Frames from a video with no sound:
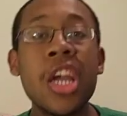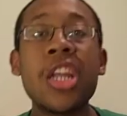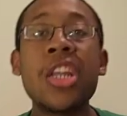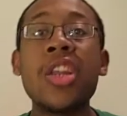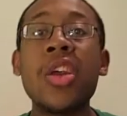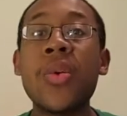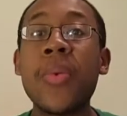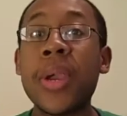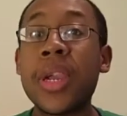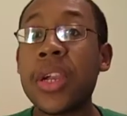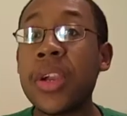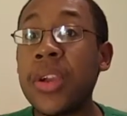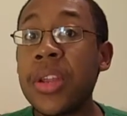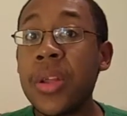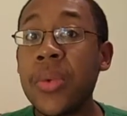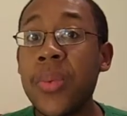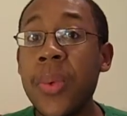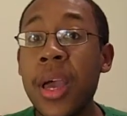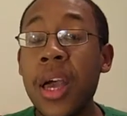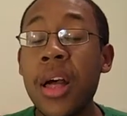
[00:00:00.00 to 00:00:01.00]
Knowing good
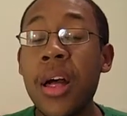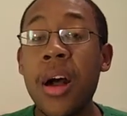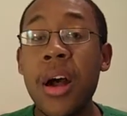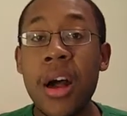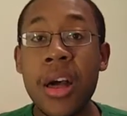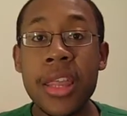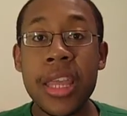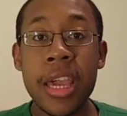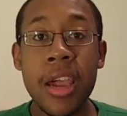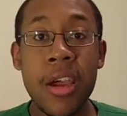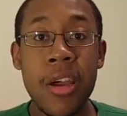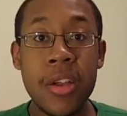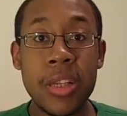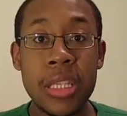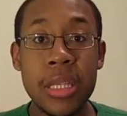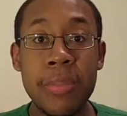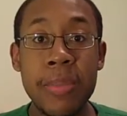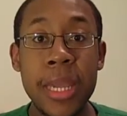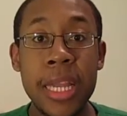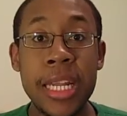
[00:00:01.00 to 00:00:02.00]
and well, all they are
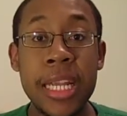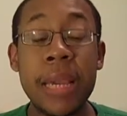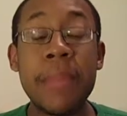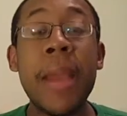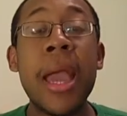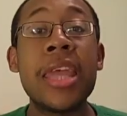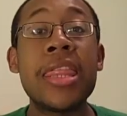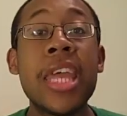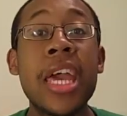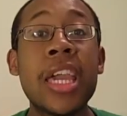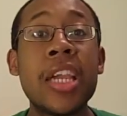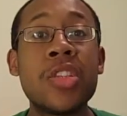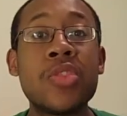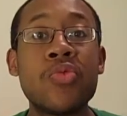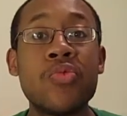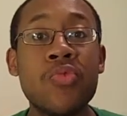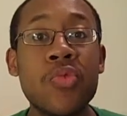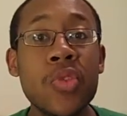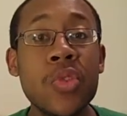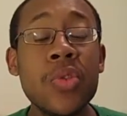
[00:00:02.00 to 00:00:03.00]
is a medium. That is
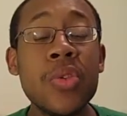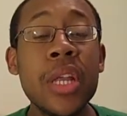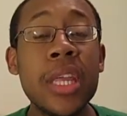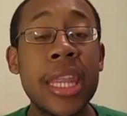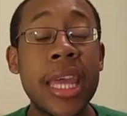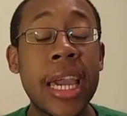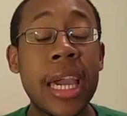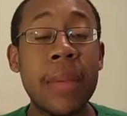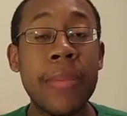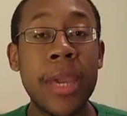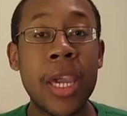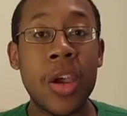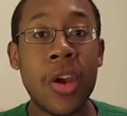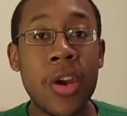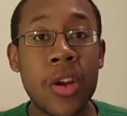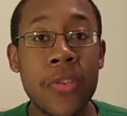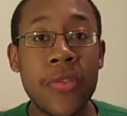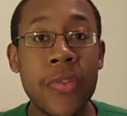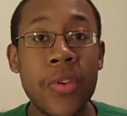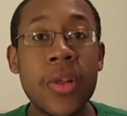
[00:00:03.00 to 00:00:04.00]
rude and that could be
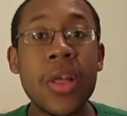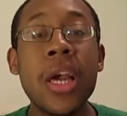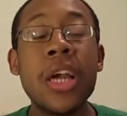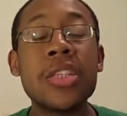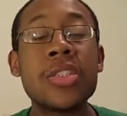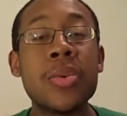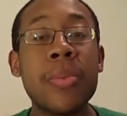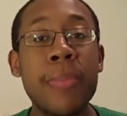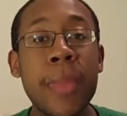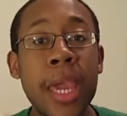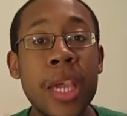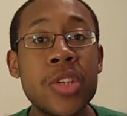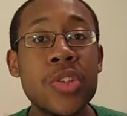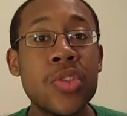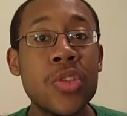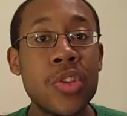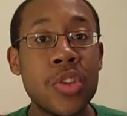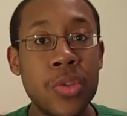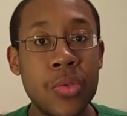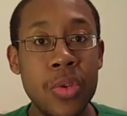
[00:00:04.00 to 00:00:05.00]
hurtful. So make
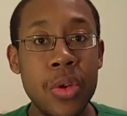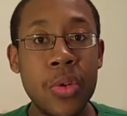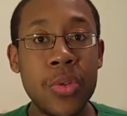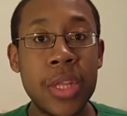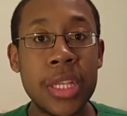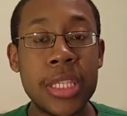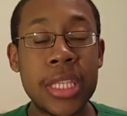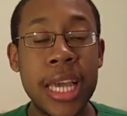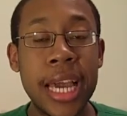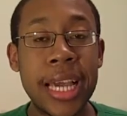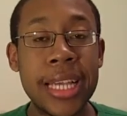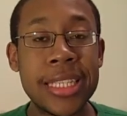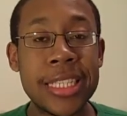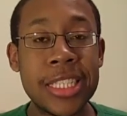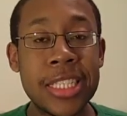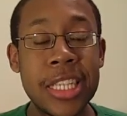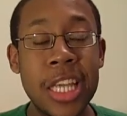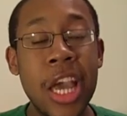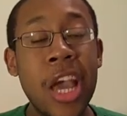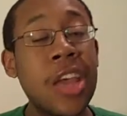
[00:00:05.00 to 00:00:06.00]
sure you know the
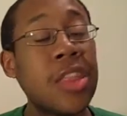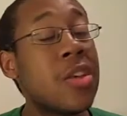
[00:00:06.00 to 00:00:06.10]
sizes.